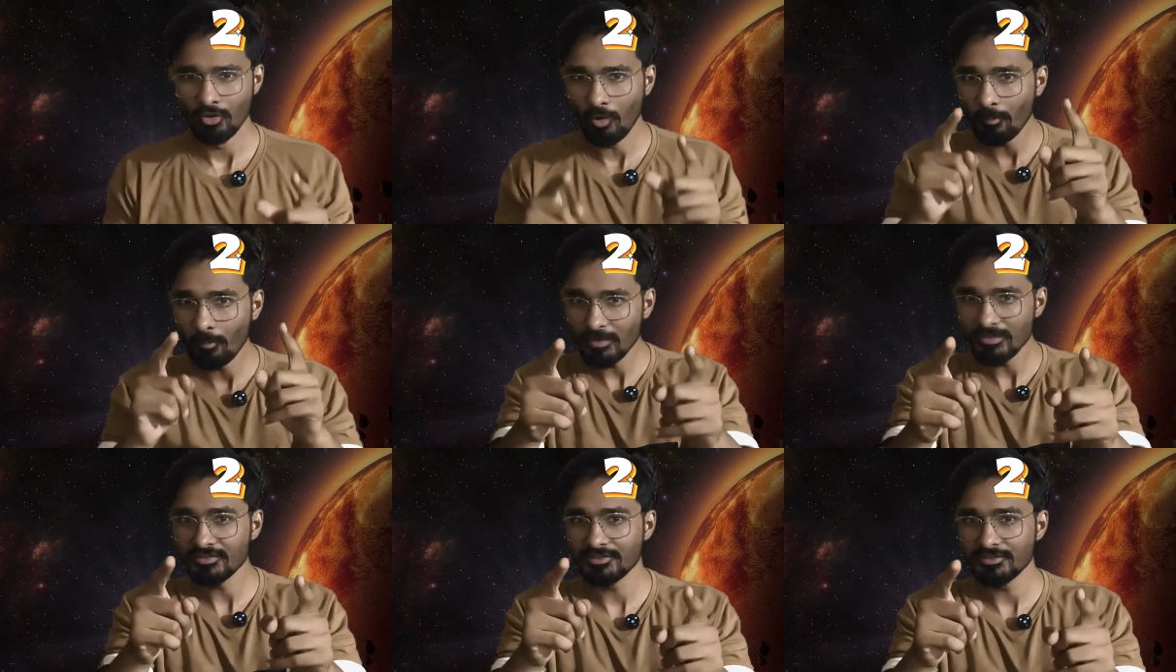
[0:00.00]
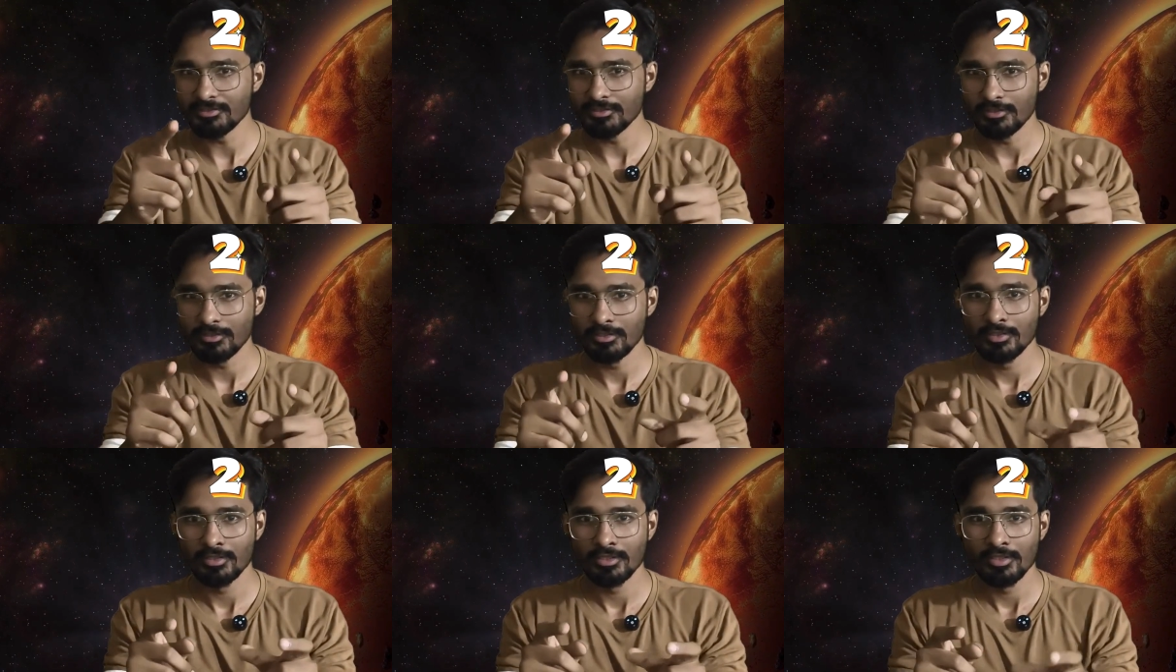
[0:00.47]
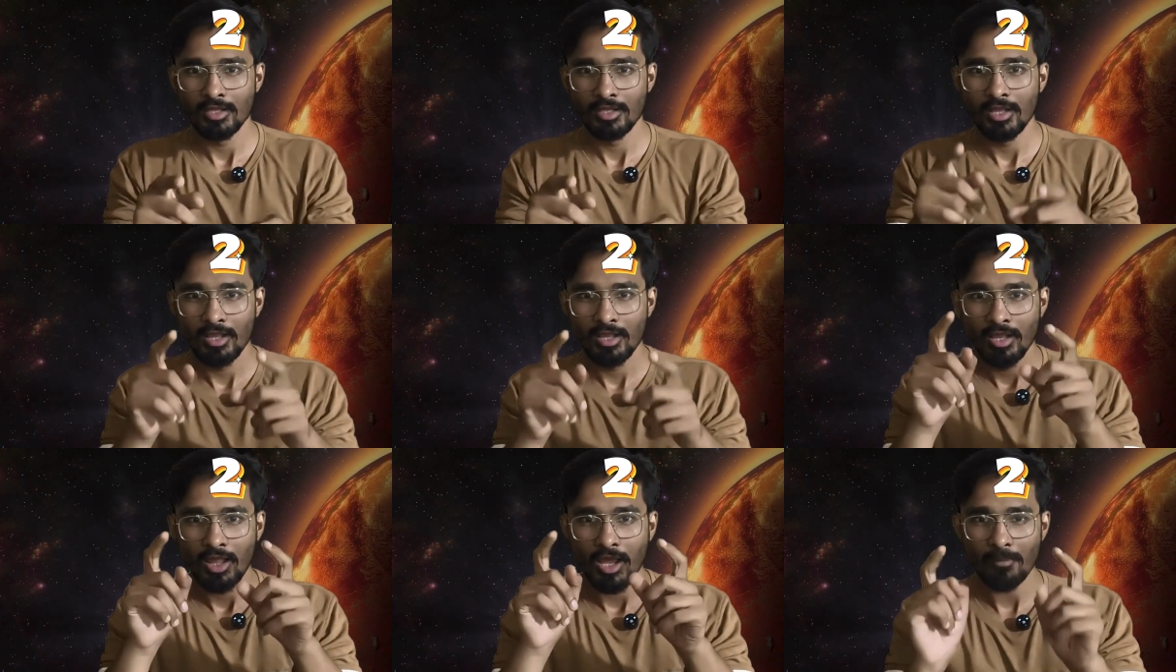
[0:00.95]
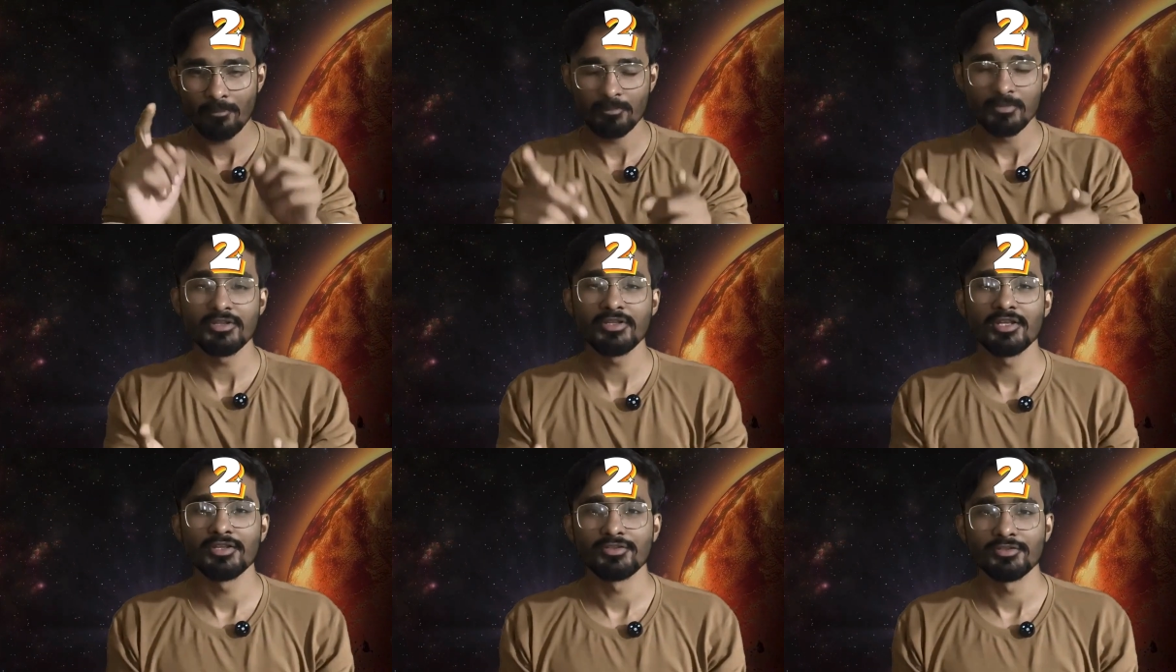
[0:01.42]
OpenCL
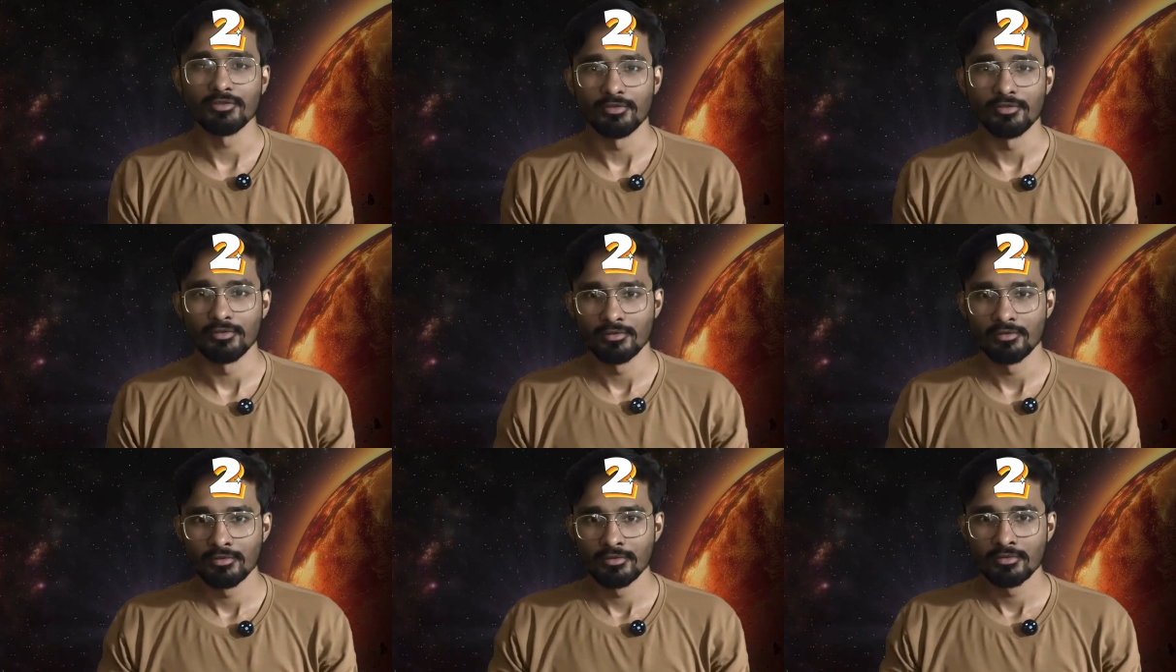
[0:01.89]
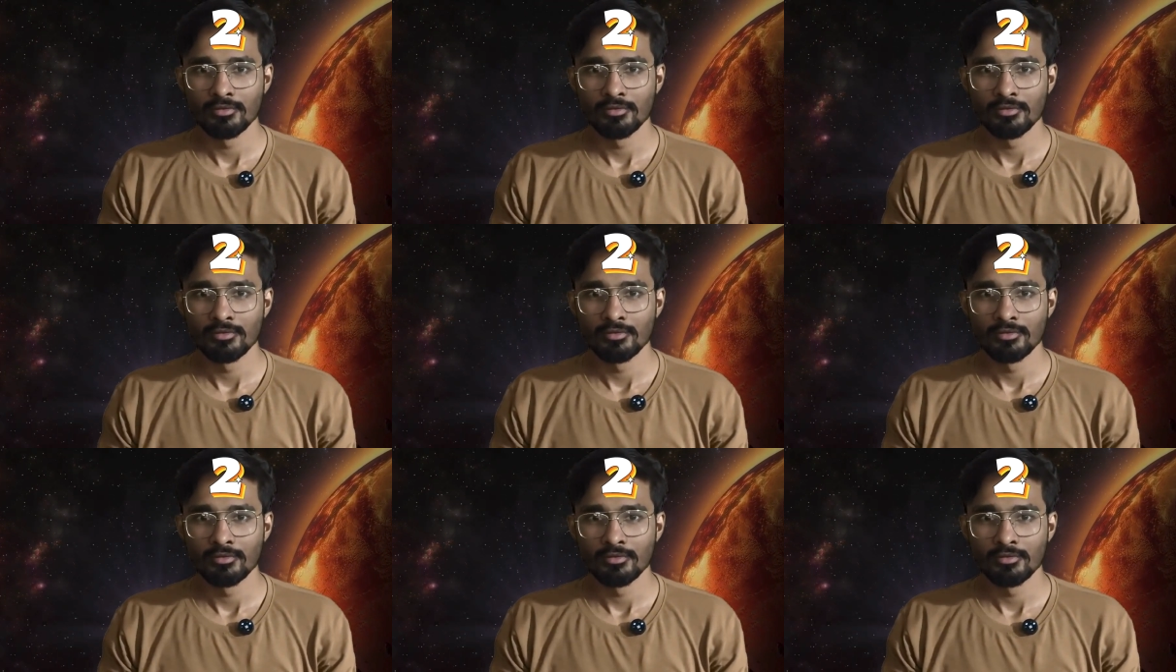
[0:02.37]
application,